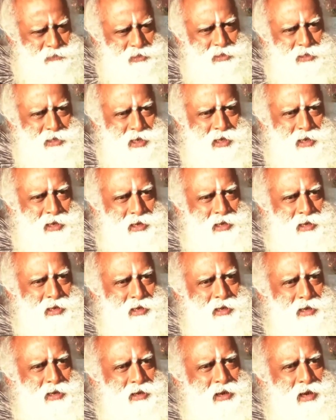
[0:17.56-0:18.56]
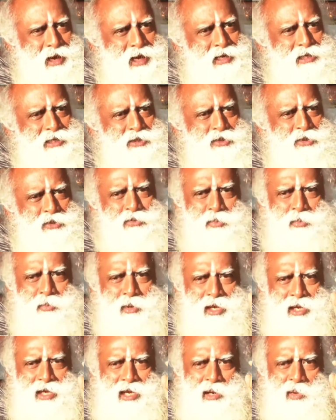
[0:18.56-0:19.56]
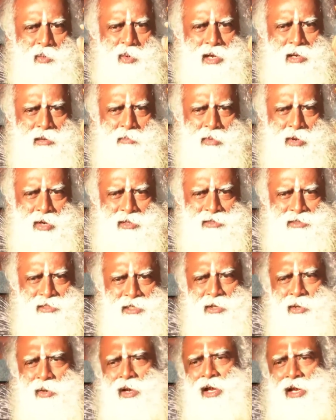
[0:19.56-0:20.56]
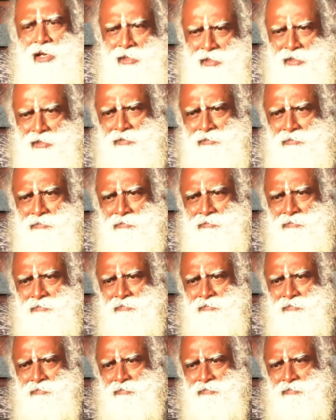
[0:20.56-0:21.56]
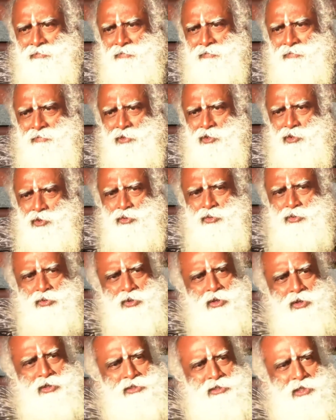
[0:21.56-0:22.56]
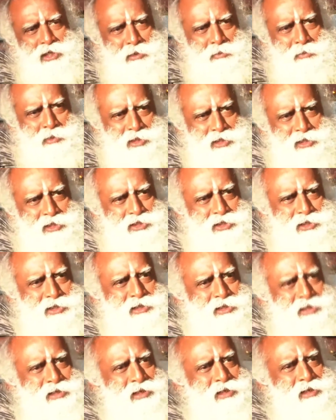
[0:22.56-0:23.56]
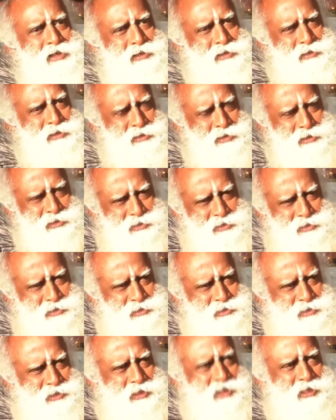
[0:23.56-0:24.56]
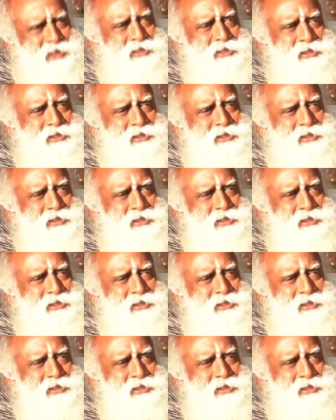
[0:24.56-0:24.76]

day, at least you're breaking one box in your head. You crossed a limitation. This is the greatest